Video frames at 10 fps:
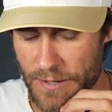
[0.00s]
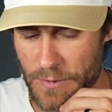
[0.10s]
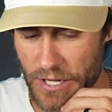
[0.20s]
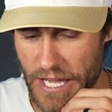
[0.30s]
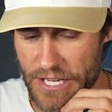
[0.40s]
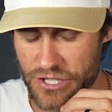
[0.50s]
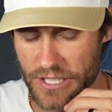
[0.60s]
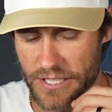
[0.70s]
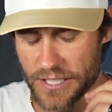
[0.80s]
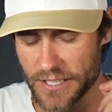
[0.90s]

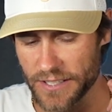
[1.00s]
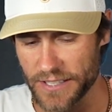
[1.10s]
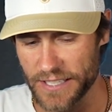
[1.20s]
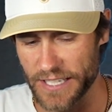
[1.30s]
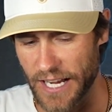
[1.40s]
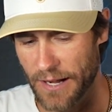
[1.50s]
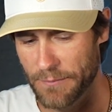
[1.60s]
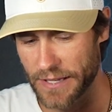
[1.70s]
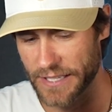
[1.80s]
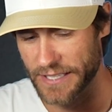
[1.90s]
communication
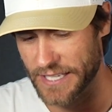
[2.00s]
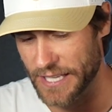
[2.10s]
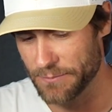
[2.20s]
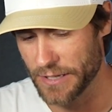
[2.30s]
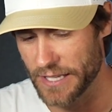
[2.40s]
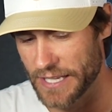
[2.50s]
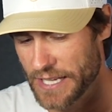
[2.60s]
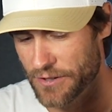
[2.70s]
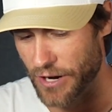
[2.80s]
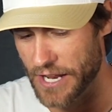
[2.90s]
can be
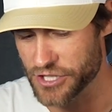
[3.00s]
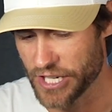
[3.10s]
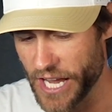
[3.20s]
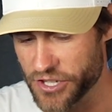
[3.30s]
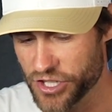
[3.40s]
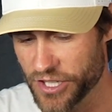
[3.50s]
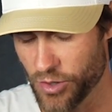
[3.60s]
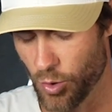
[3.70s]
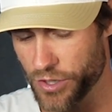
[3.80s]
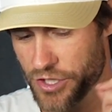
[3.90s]
either education
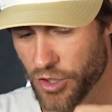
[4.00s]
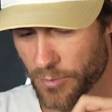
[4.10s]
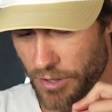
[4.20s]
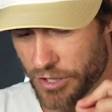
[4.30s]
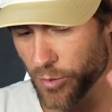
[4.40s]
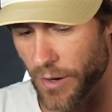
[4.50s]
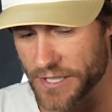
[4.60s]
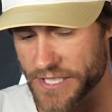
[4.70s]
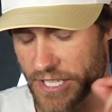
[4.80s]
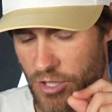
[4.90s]
or humor. You want to
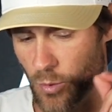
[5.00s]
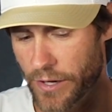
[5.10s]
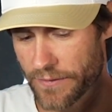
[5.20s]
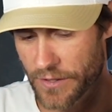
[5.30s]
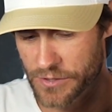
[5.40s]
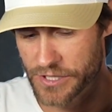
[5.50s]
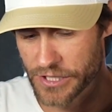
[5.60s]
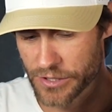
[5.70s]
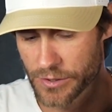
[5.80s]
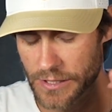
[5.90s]
stick to one of those
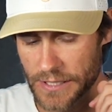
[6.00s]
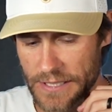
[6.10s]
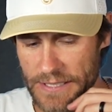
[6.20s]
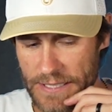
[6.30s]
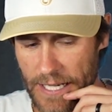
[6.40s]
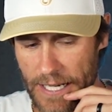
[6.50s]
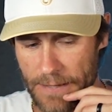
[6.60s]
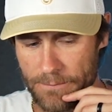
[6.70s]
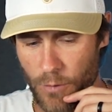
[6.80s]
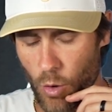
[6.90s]
two,
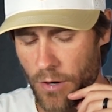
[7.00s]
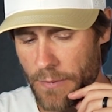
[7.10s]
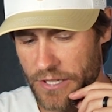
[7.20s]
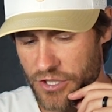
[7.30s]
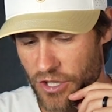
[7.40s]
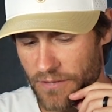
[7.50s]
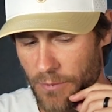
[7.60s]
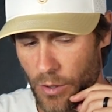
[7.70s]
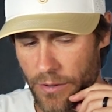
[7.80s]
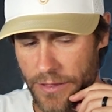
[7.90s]
or a mixture of
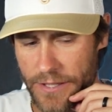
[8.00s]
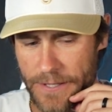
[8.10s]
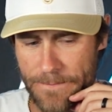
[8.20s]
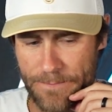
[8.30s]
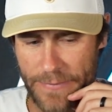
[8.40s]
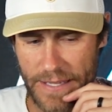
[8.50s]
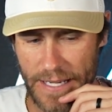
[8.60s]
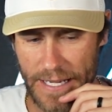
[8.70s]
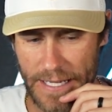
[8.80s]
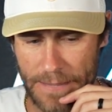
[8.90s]
both.
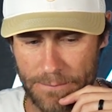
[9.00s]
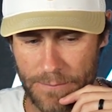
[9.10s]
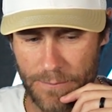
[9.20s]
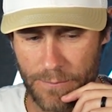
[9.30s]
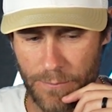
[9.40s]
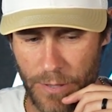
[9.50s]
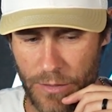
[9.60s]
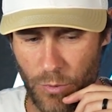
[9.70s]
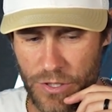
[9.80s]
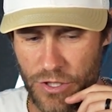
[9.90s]

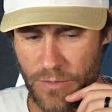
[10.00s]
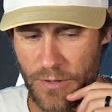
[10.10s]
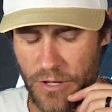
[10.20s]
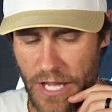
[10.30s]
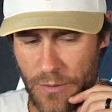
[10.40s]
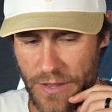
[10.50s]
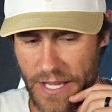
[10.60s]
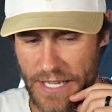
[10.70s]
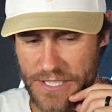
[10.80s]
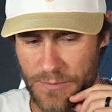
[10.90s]
But when you communicate with the
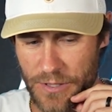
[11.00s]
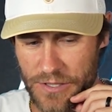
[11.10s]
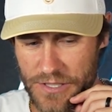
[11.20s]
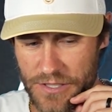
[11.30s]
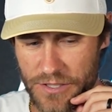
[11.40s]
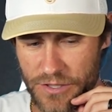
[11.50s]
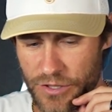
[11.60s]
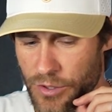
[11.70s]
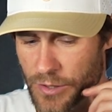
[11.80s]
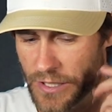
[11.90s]
customers,
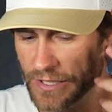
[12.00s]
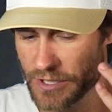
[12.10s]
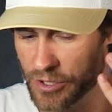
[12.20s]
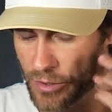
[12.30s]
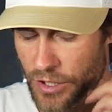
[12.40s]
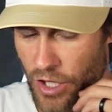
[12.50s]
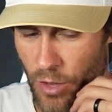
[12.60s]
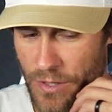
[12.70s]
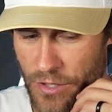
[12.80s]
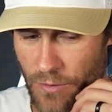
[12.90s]
you can
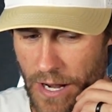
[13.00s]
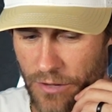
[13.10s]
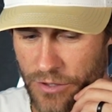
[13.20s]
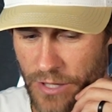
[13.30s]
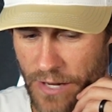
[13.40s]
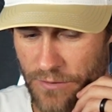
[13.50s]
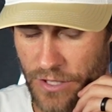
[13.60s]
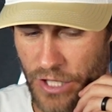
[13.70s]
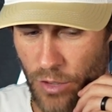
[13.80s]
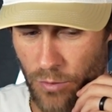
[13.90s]
go either route. You can't
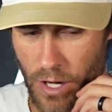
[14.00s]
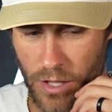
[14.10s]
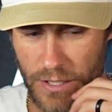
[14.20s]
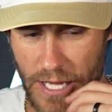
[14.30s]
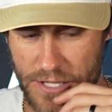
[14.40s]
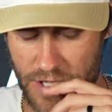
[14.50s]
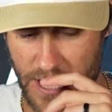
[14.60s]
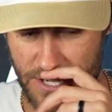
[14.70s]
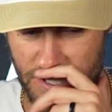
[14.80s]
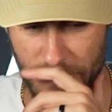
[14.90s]
really go wrong.
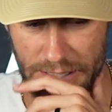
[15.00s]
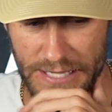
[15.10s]
Education may